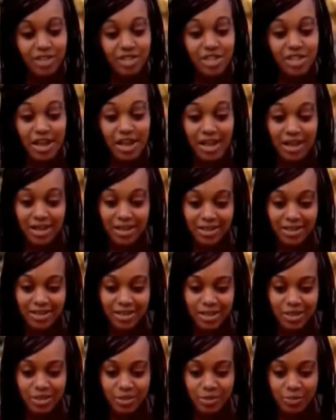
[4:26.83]
I have
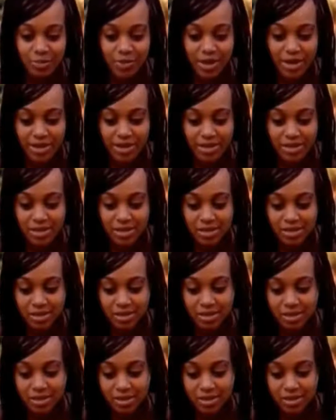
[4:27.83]
changed,
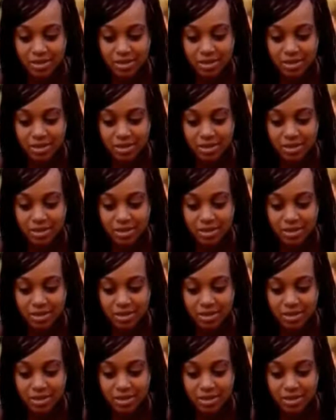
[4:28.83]
but